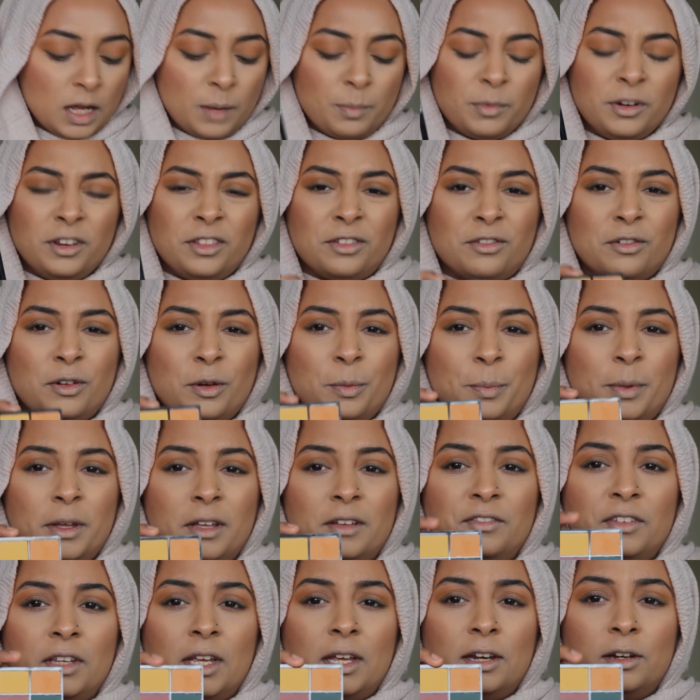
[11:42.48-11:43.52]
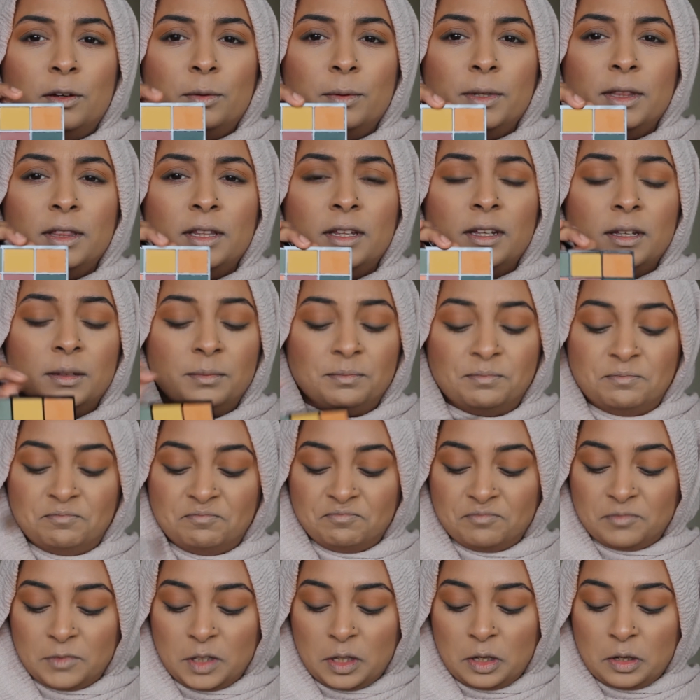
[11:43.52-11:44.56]
I'm going to throw a bit of yellow in there.
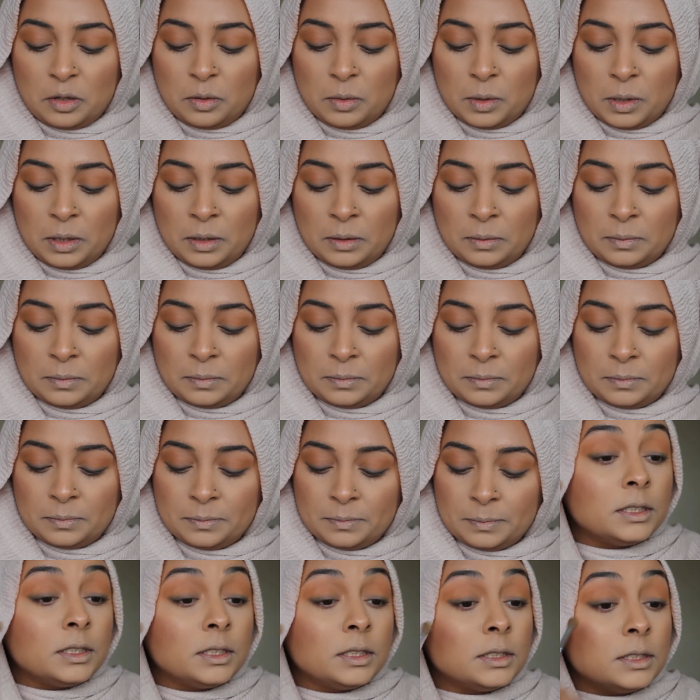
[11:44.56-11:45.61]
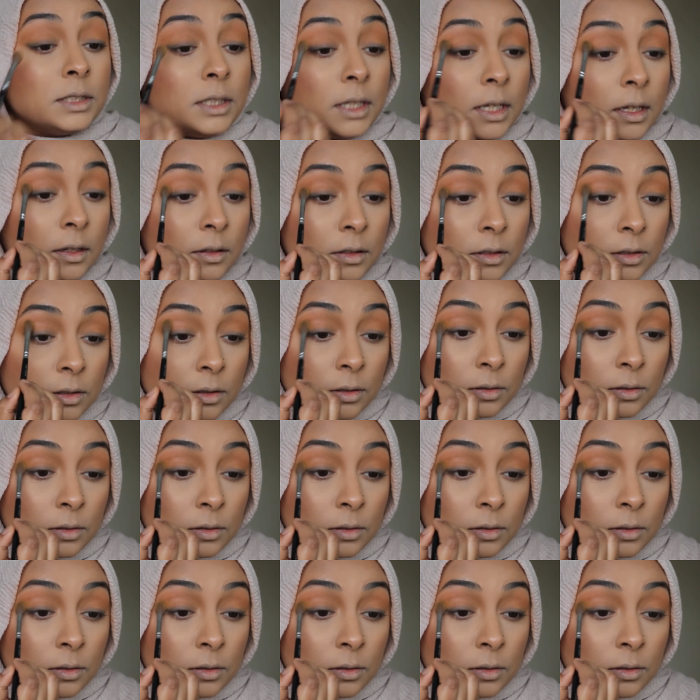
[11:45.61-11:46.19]
Go on, let's see how this